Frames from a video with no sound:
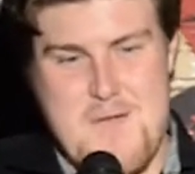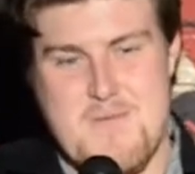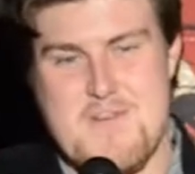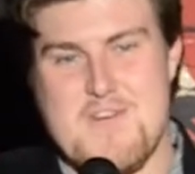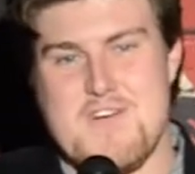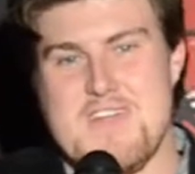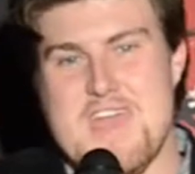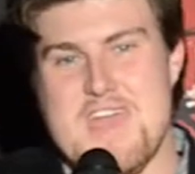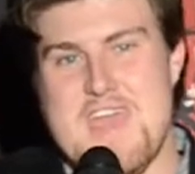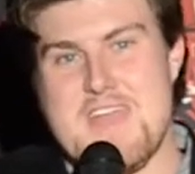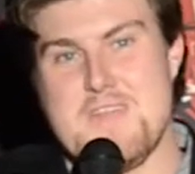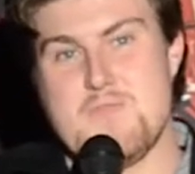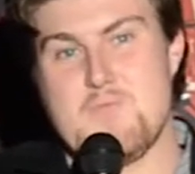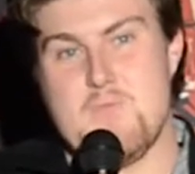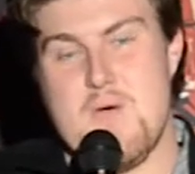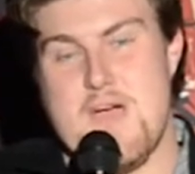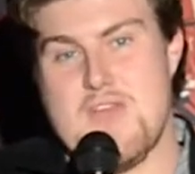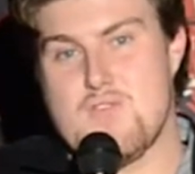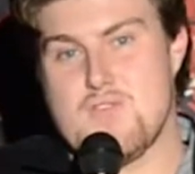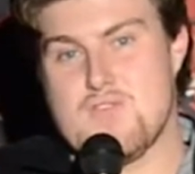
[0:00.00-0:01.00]
We're going to end
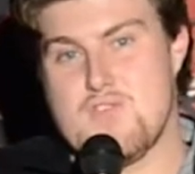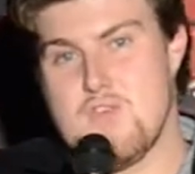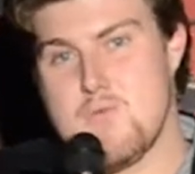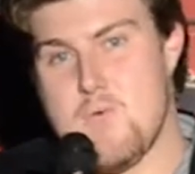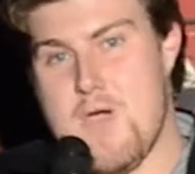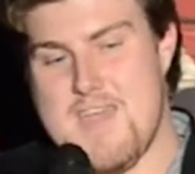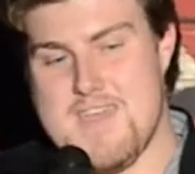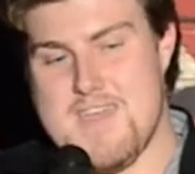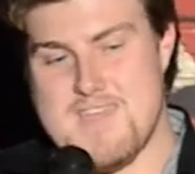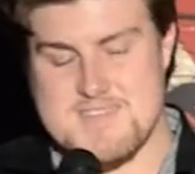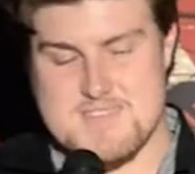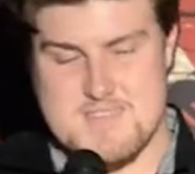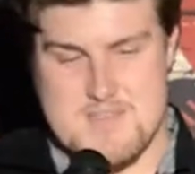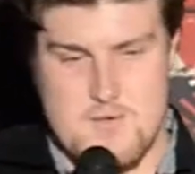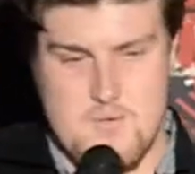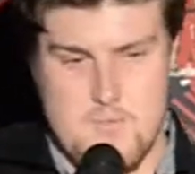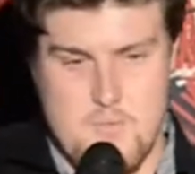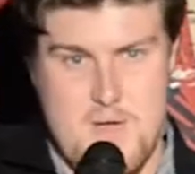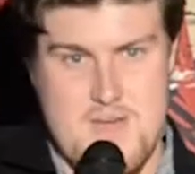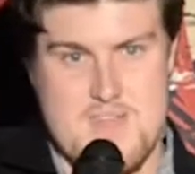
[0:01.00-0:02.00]
one or two ways.
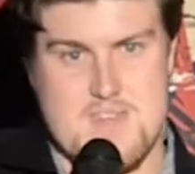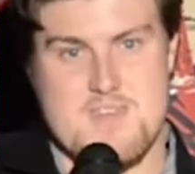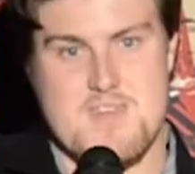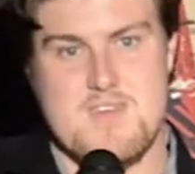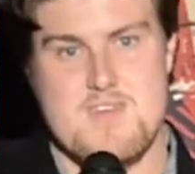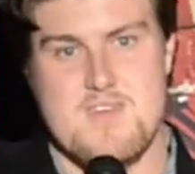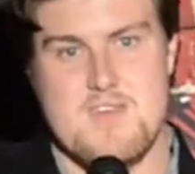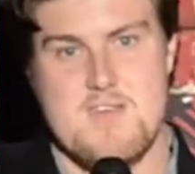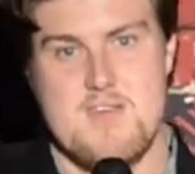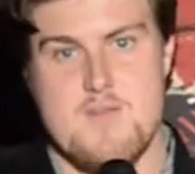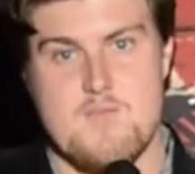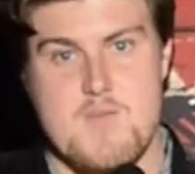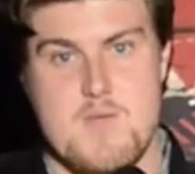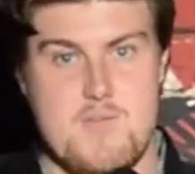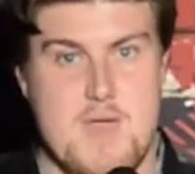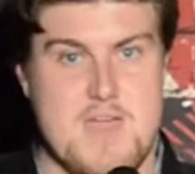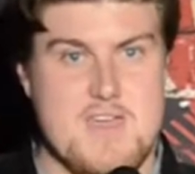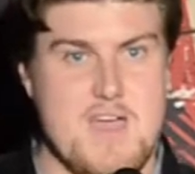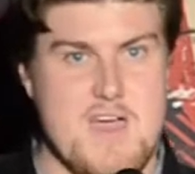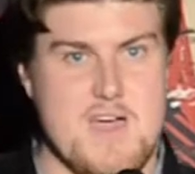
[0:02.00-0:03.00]
One, we
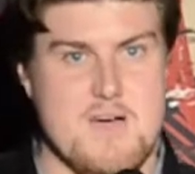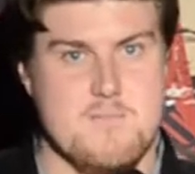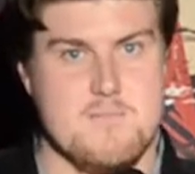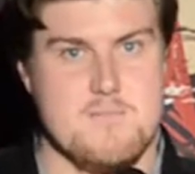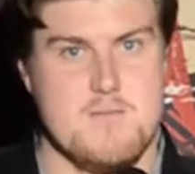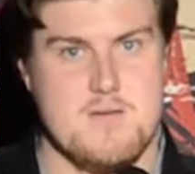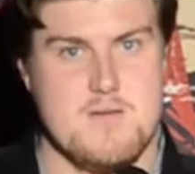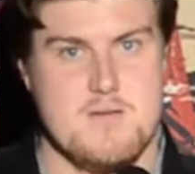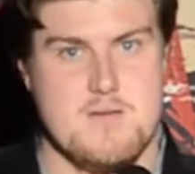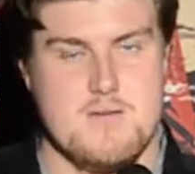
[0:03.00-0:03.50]
break up.